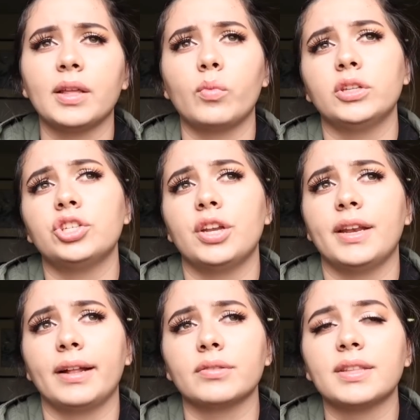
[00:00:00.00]
But then when she
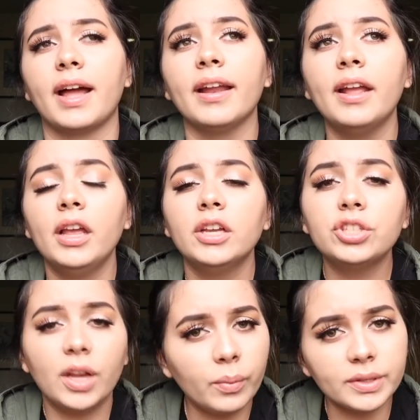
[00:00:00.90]
announced that
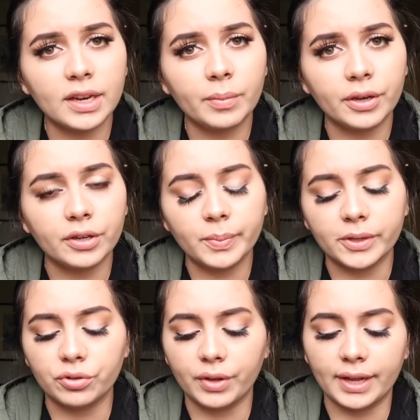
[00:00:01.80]
Shane was gonna be her
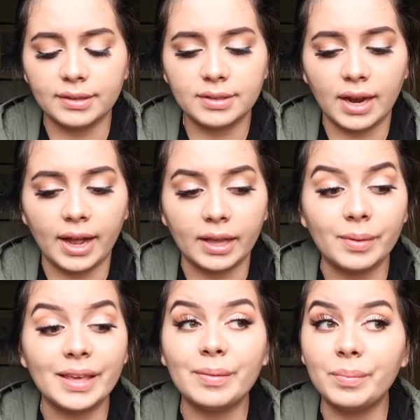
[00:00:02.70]
special guest,
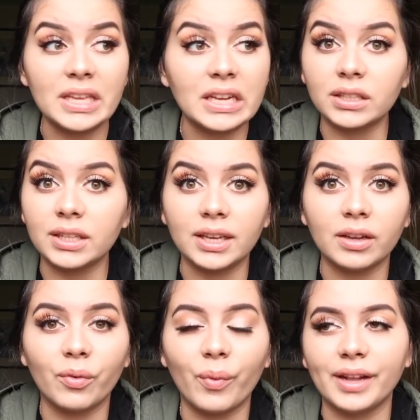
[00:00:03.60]
I
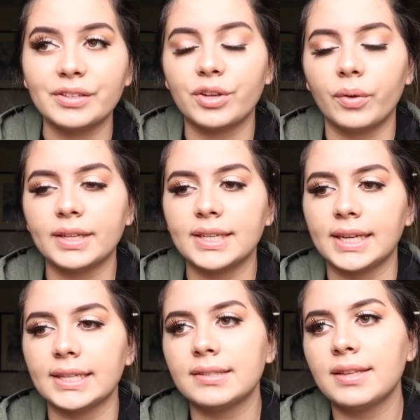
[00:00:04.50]
immediately ran to go get
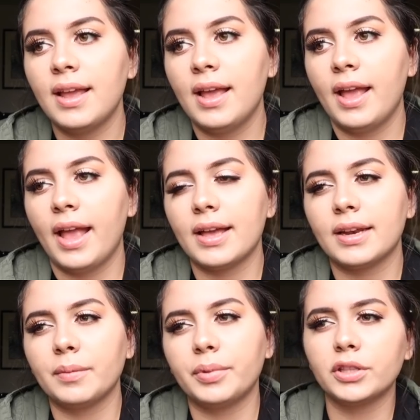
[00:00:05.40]
tickets
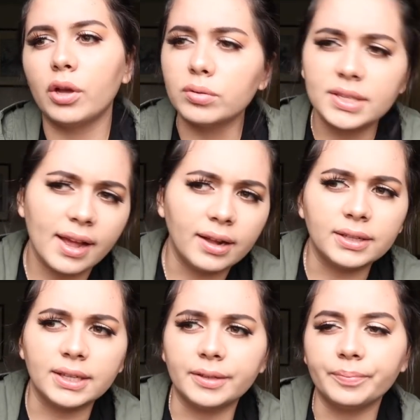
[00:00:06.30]
and I booked the
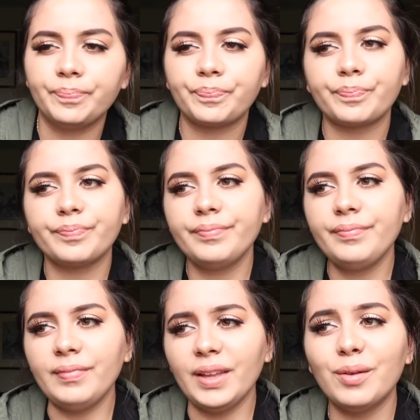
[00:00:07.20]
hotel and
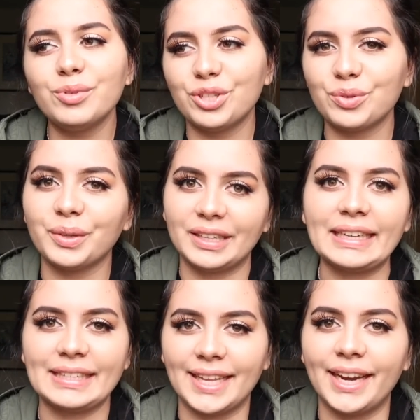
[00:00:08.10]
I was just
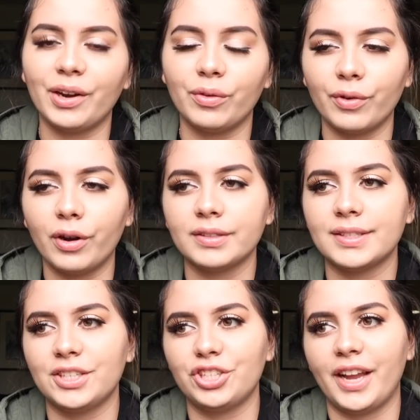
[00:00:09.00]
really excited overall to
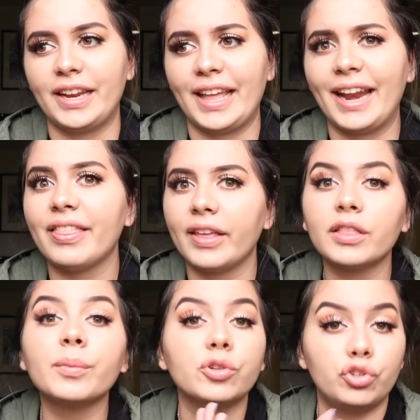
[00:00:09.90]
see Shane. And I
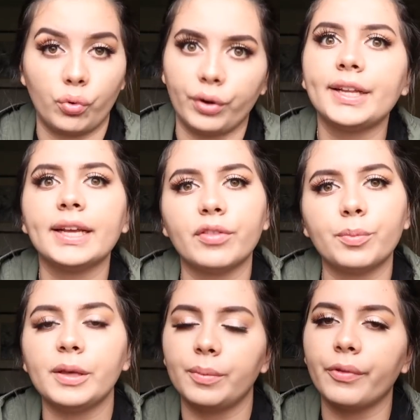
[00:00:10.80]
think the majority of the
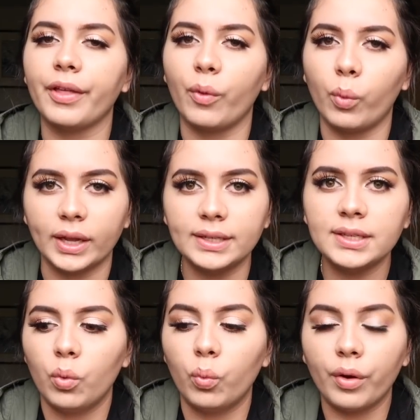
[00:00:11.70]
people that
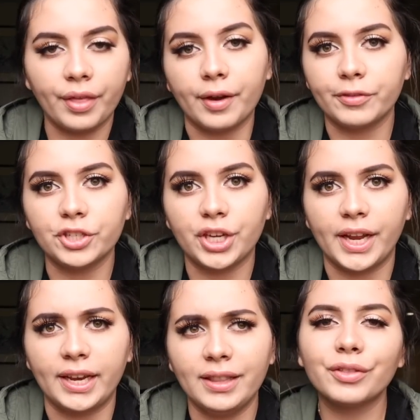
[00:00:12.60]
went were there for
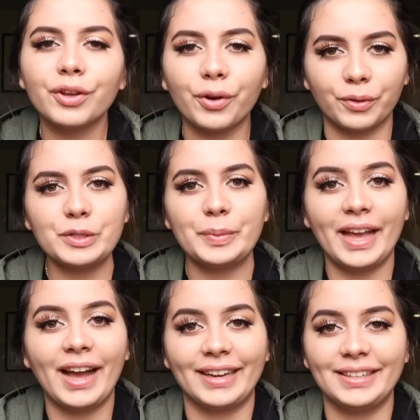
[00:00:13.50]
Shane. The girls
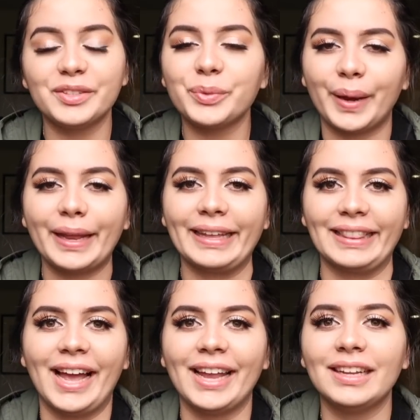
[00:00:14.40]
behind us waiting
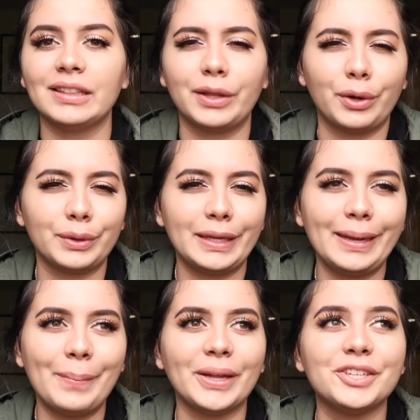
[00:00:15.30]
in line
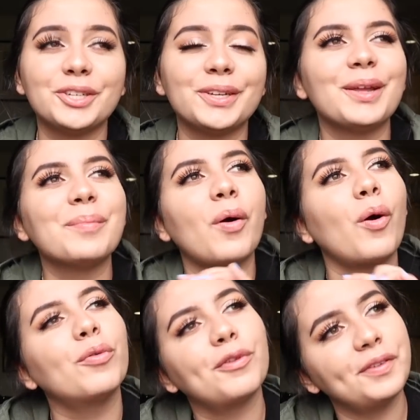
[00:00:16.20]
literally mentioned him
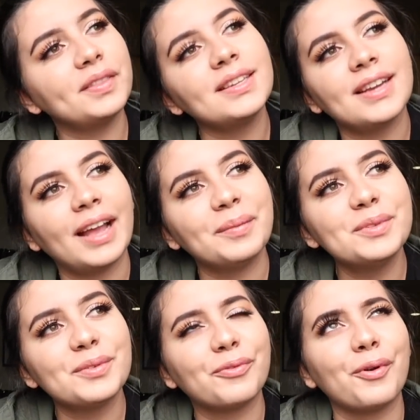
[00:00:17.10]
over 50
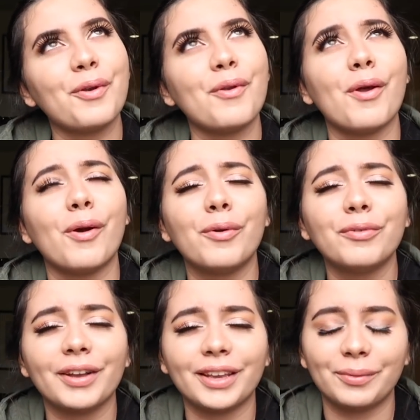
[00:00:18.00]
times for
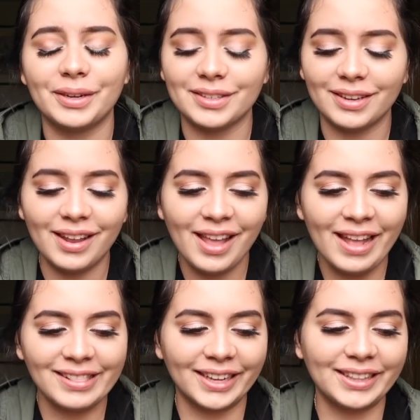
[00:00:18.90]
no reason.
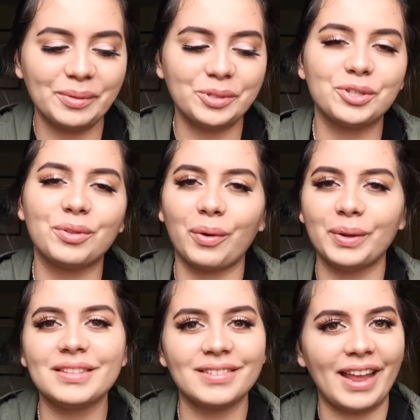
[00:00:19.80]
Like, they would just throw
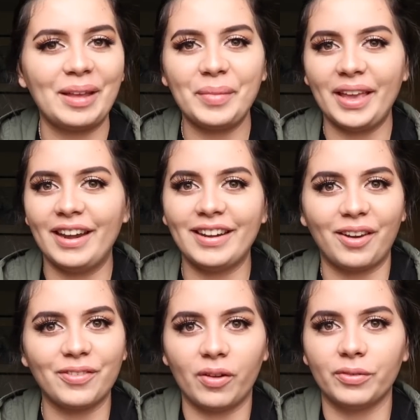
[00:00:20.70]
his name in and
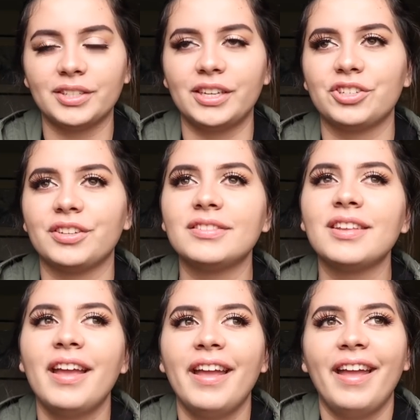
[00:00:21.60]
out of conversations.
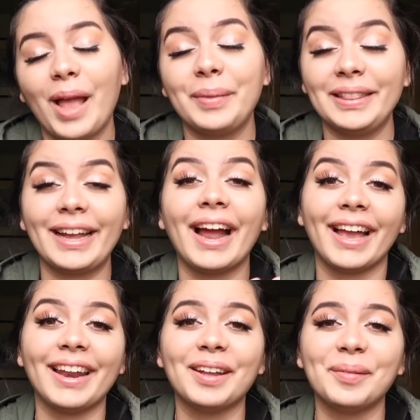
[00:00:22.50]
I mean, like, I
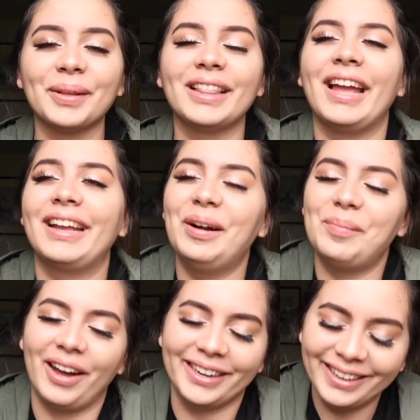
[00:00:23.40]
get it, but like,
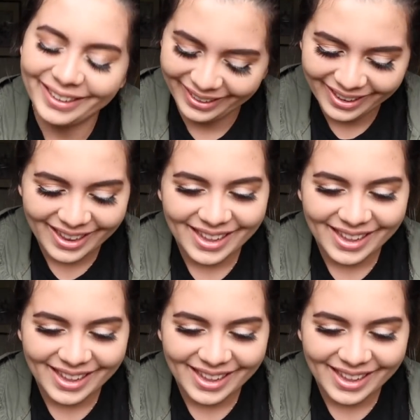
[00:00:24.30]
come on.